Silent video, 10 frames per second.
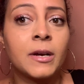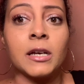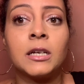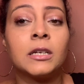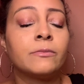
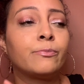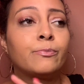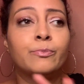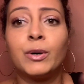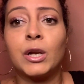gonna
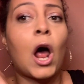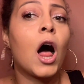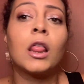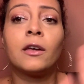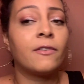put
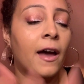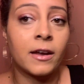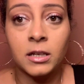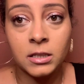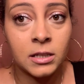all of that
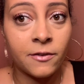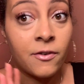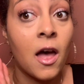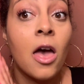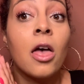good stuff
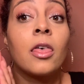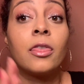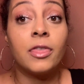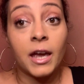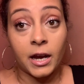
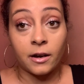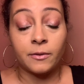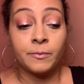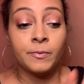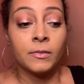there.
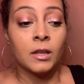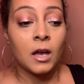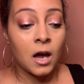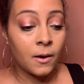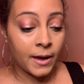
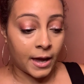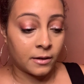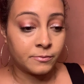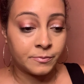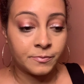Okay,
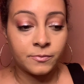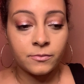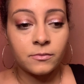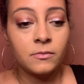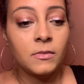
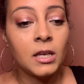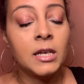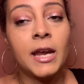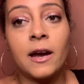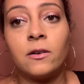
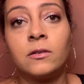now